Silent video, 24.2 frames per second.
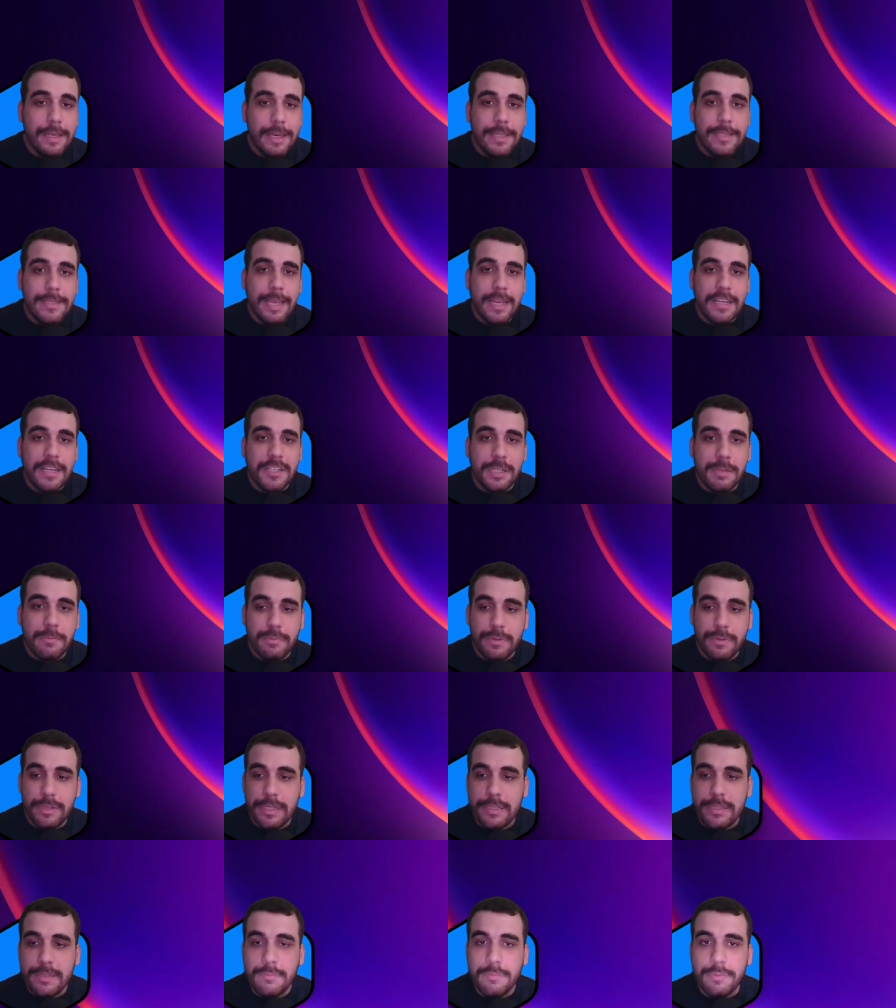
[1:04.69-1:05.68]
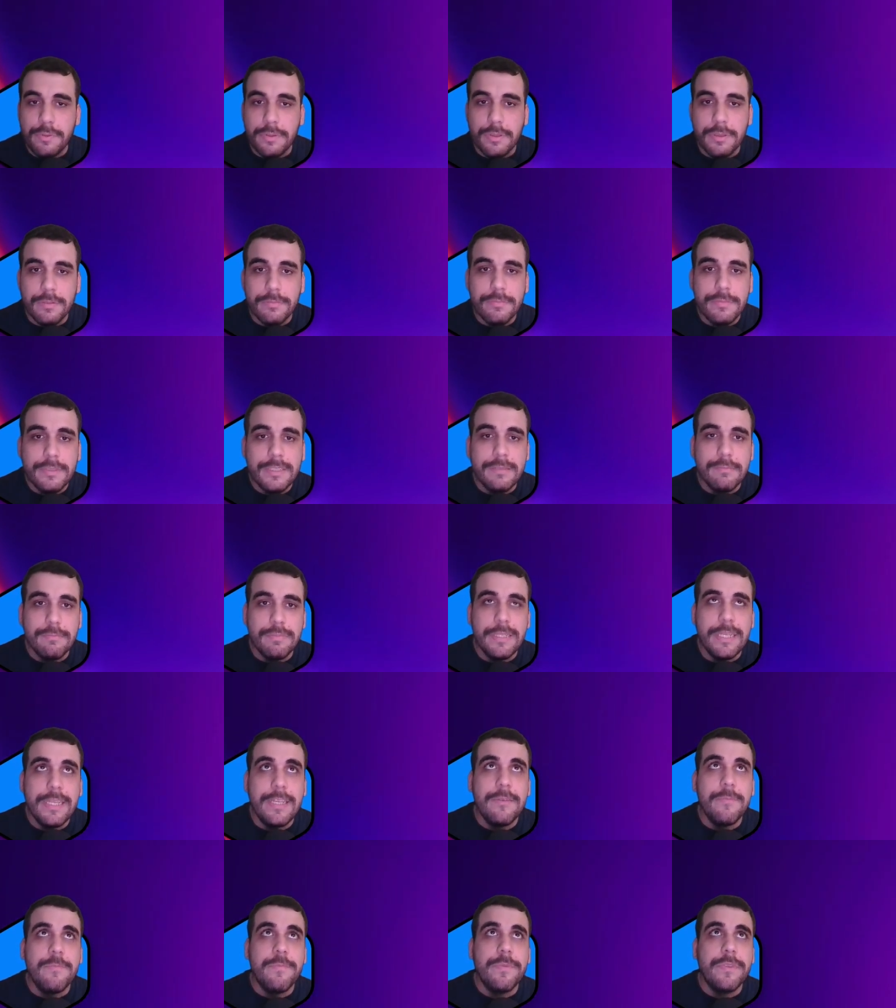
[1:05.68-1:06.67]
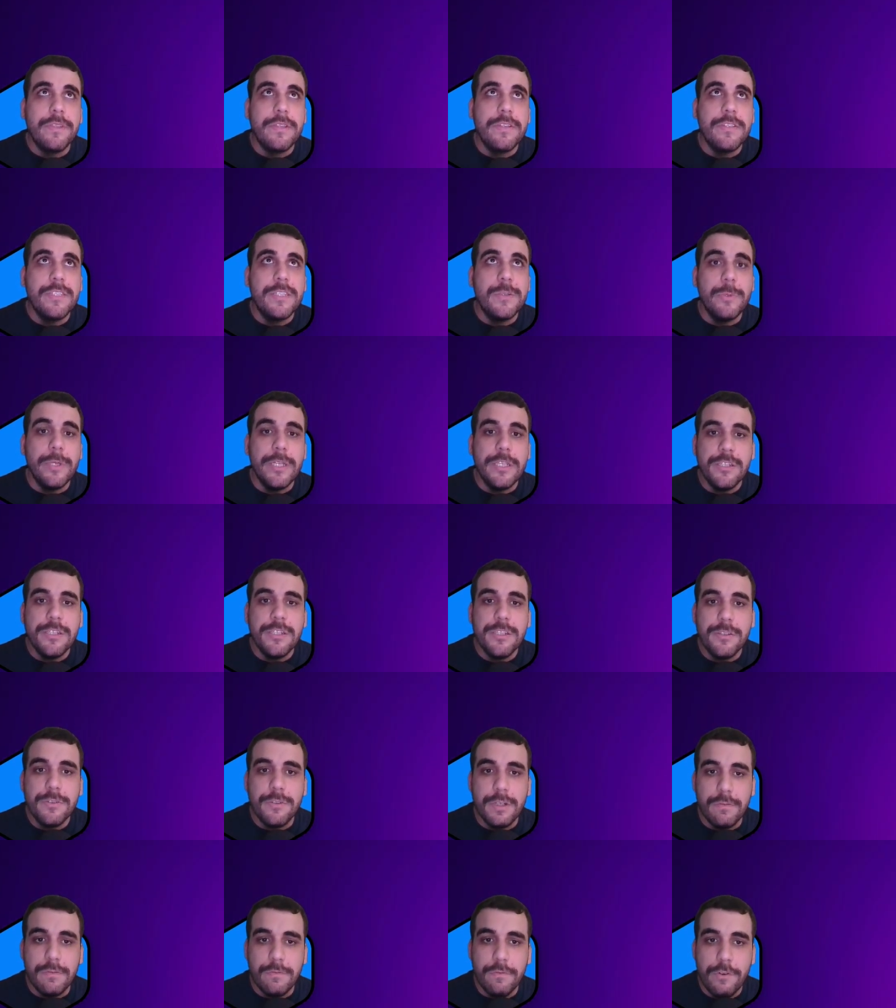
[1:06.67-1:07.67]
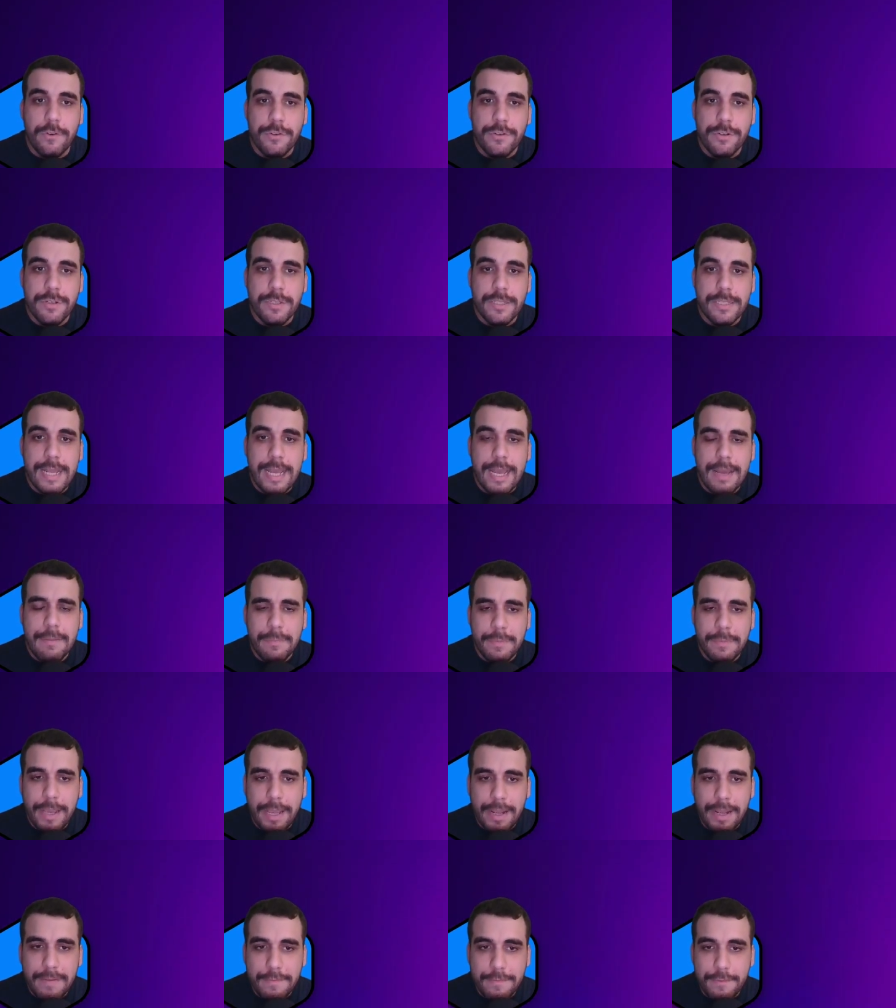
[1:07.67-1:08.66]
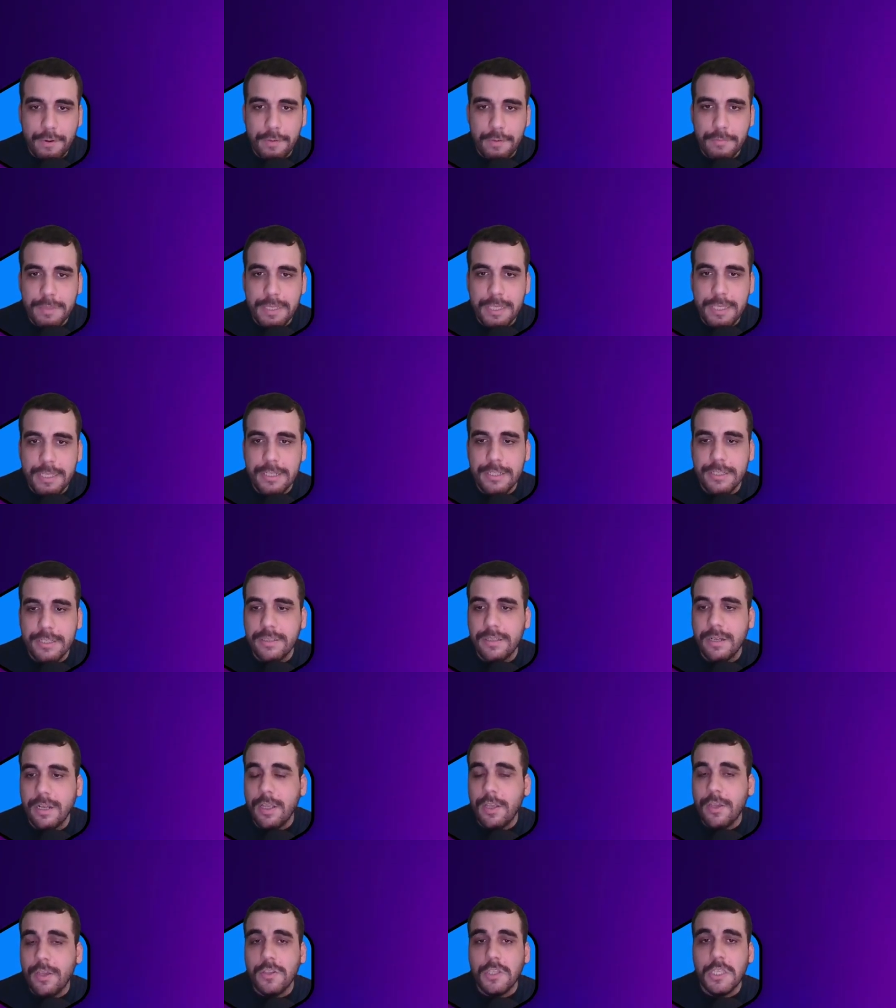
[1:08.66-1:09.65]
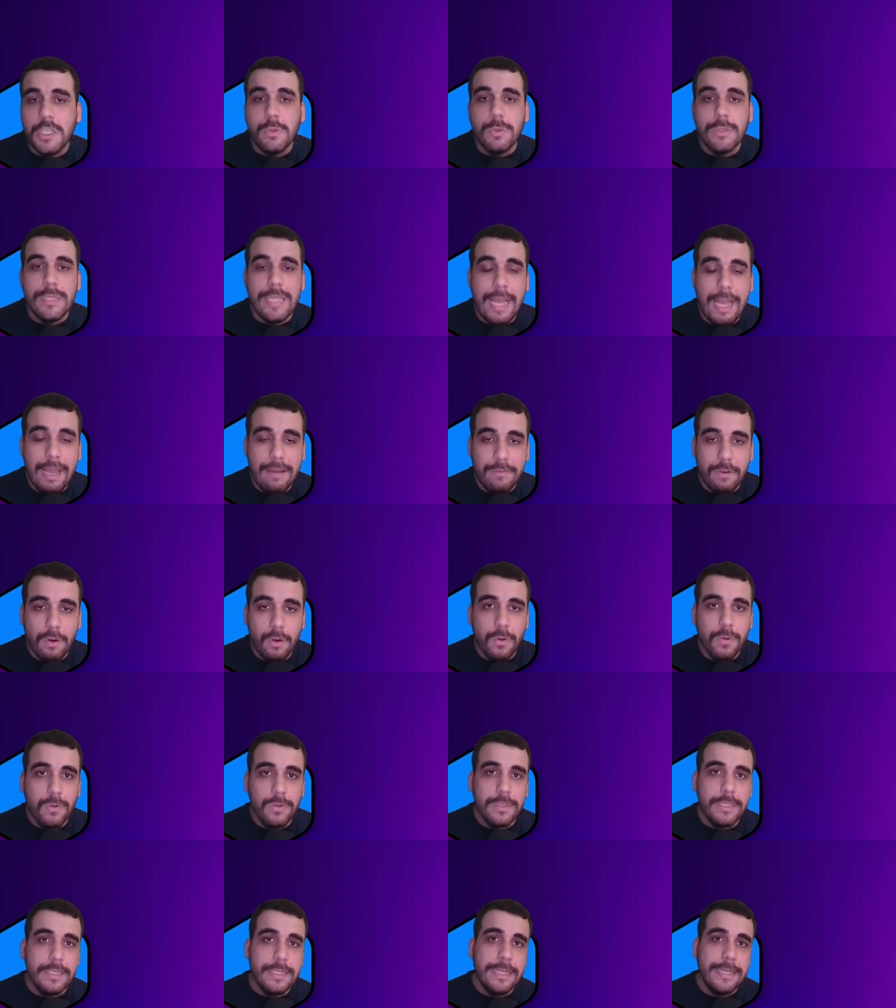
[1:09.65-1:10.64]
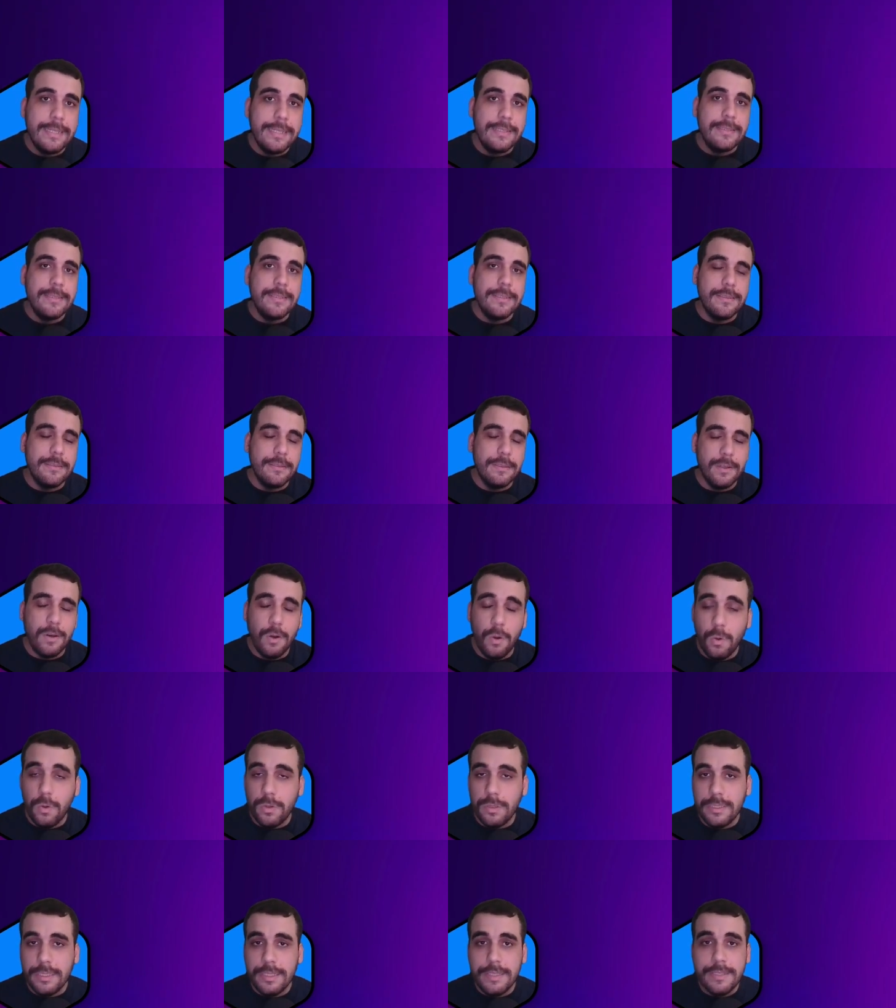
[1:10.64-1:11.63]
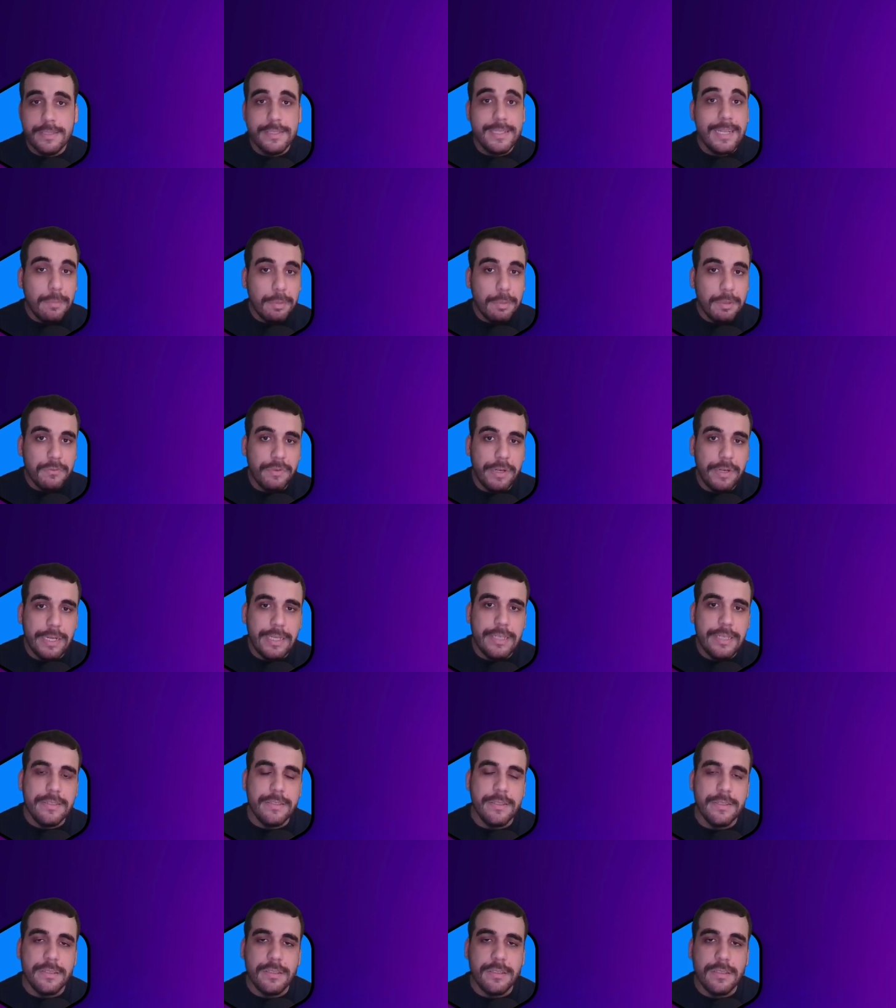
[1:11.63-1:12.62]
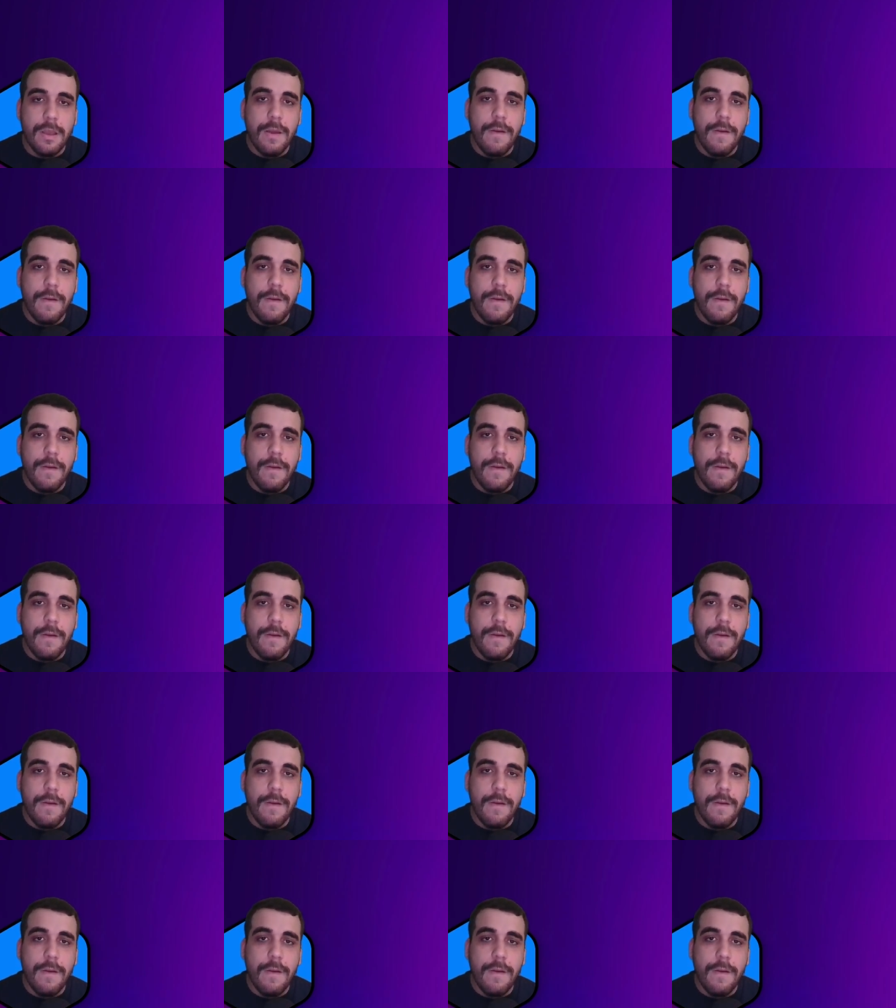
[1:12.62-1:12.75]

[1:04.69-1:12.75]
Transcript: It's actually pretty simple. Simply switch to the versions tab and from here you will have all the late, uh, all the stable releases